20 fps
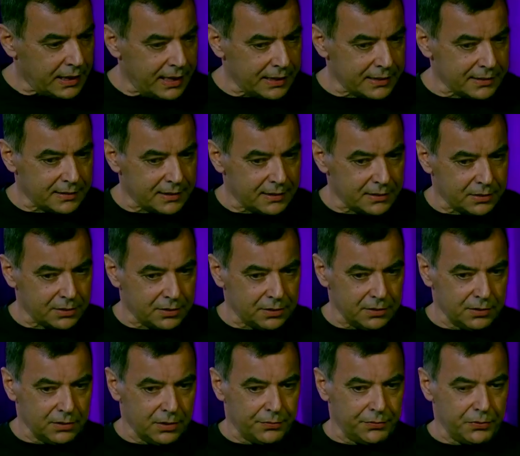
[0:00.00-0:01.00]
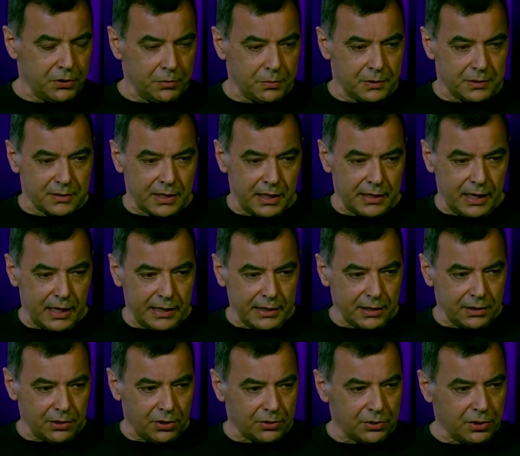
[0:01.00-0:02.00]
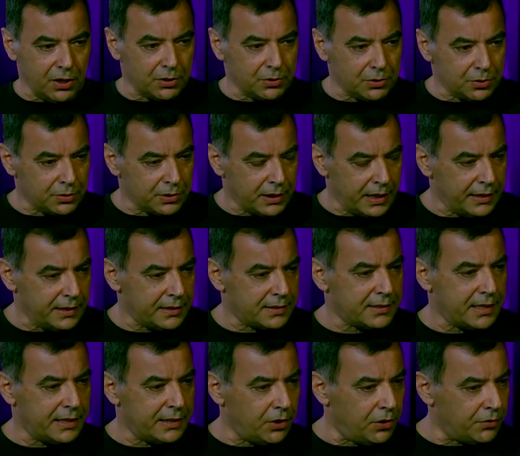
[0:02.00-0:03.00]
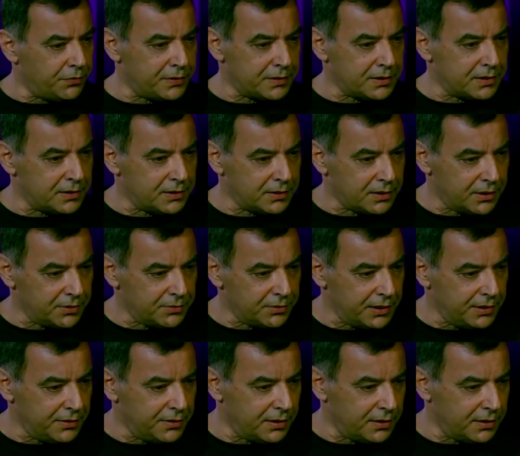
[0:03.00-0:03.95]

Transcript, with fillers: access of humans. I, I cannot go to NSA offices and read